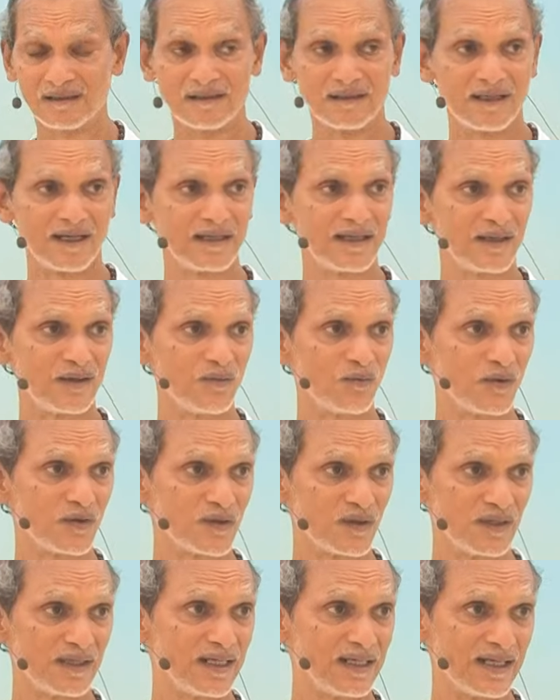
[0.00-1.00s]
I didn't want
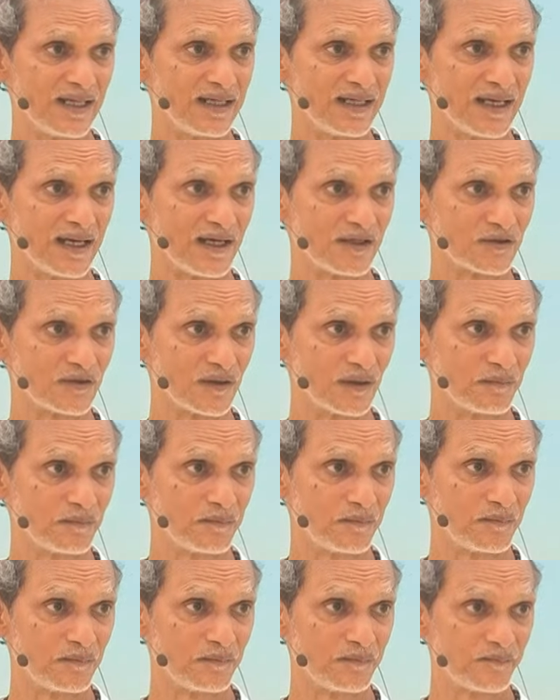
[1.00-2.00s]
to lead any ashram.
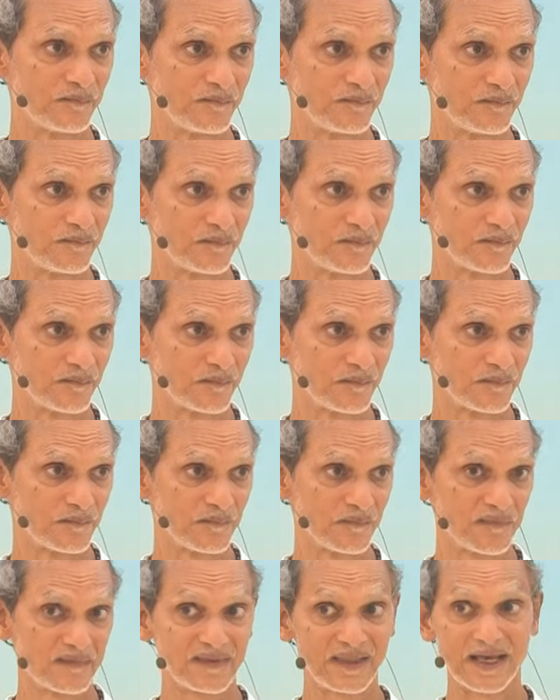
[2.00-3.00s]

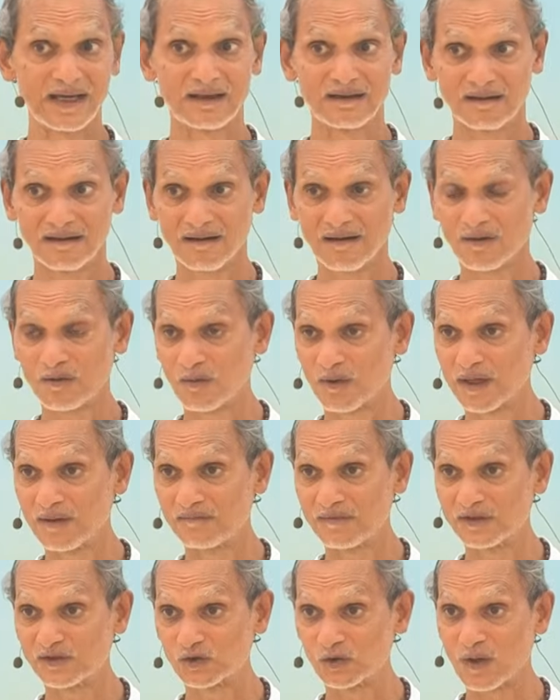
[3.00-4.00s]
Thank God, one of
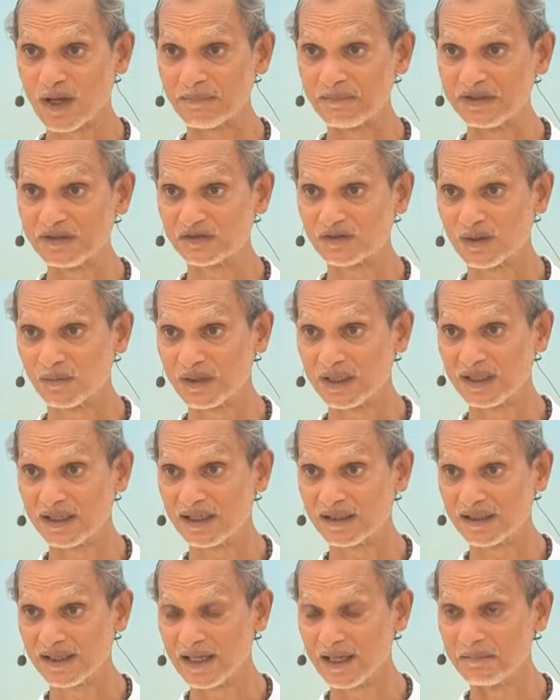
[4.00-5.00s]
the Swamis from
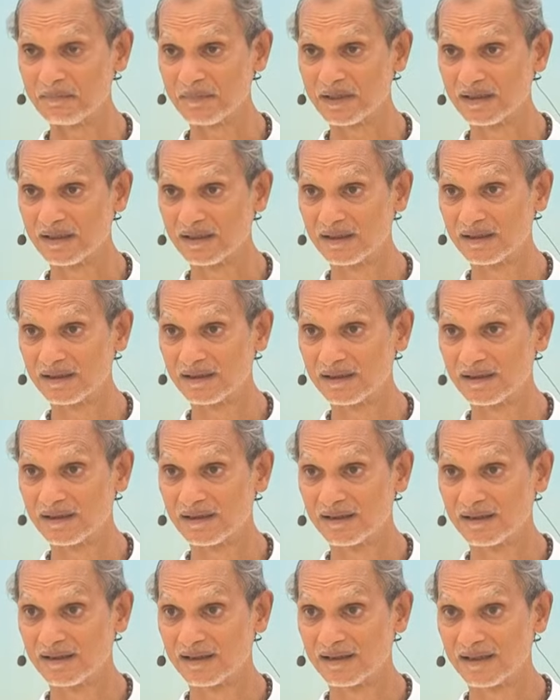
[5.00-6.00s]
India came.
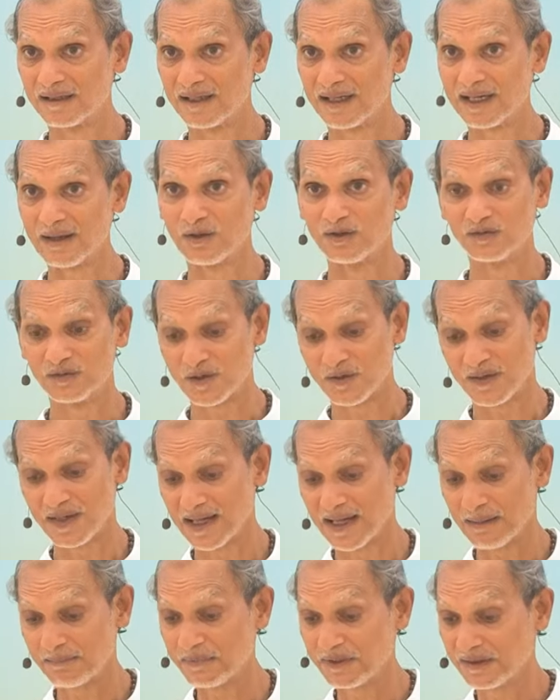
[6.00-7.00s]
And I was very
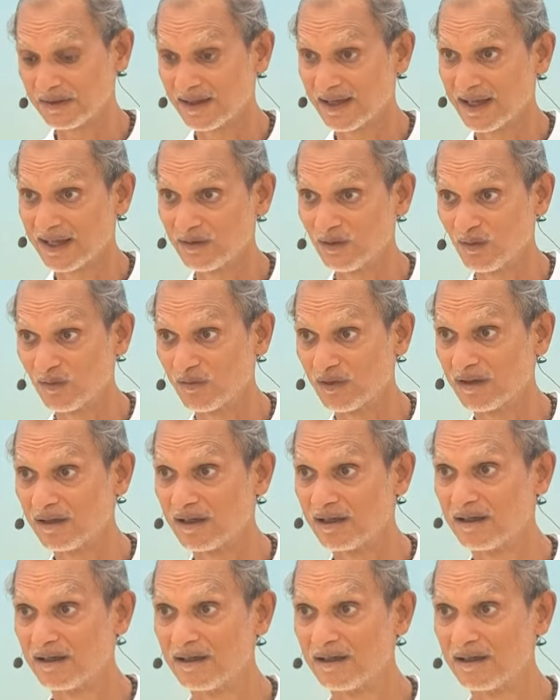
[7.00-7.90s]
happy to hand over